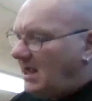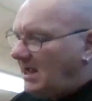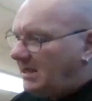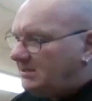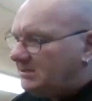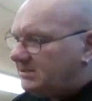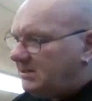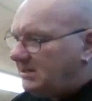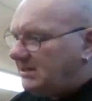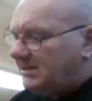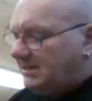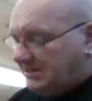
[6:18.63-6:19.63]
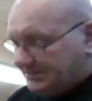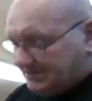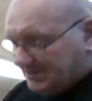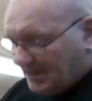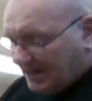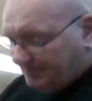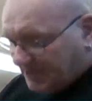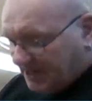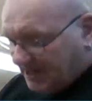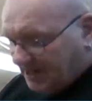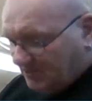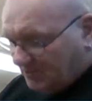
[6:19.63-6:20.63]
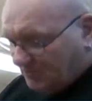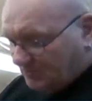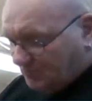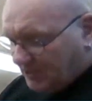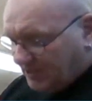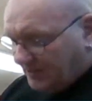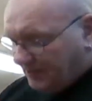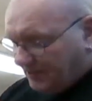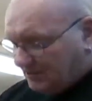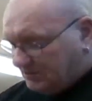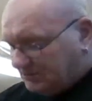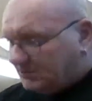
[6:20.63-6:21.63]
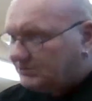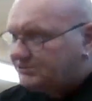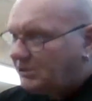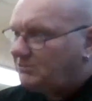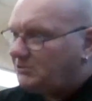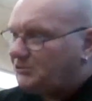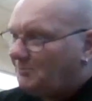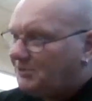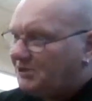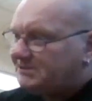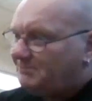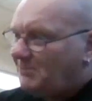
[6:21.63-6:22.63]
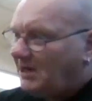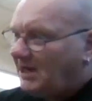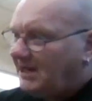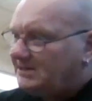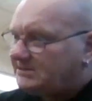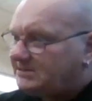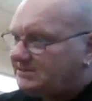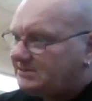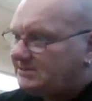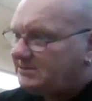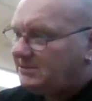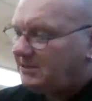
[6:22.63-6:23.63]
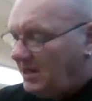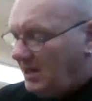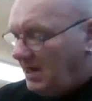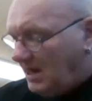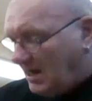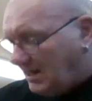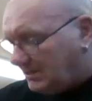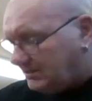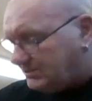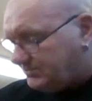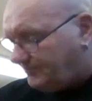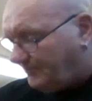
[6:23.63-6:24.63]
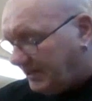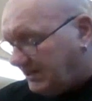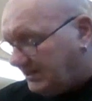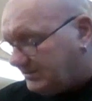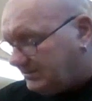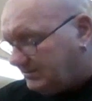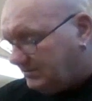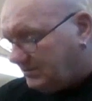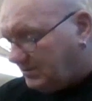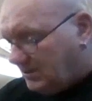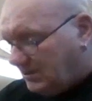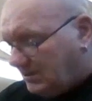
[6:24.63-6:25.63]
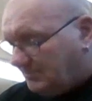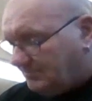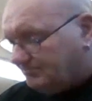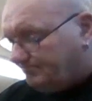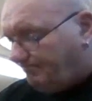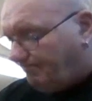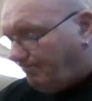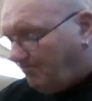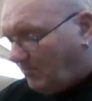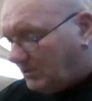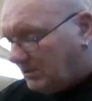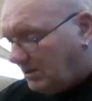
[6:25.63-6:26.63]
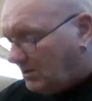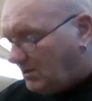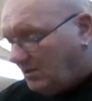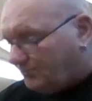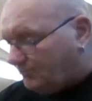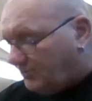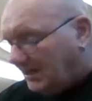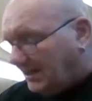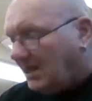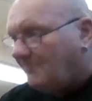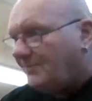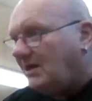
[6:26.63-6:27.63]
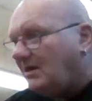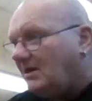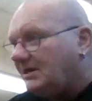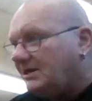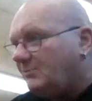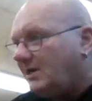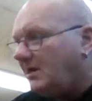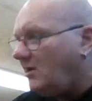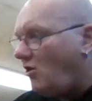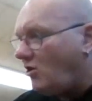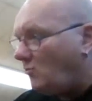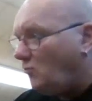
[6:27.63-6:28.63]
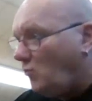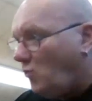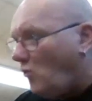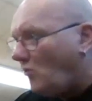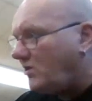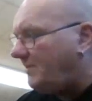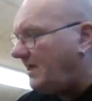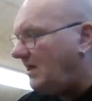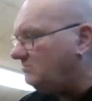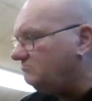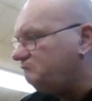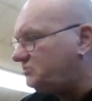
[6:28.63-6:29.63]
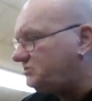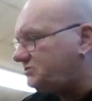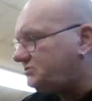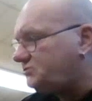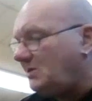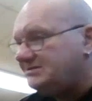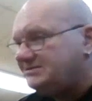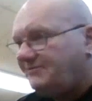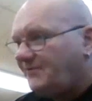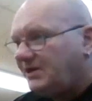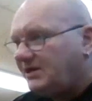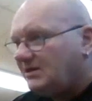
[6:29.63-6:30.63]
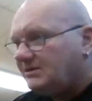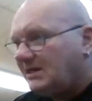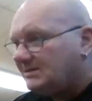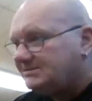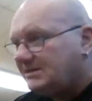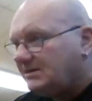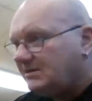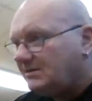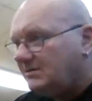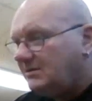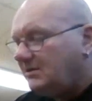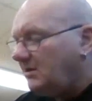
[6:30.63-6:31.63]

and it has led me with total numbness in my legs and feet. I can't really get about anywhere. I can walk about 20 feet and that's it.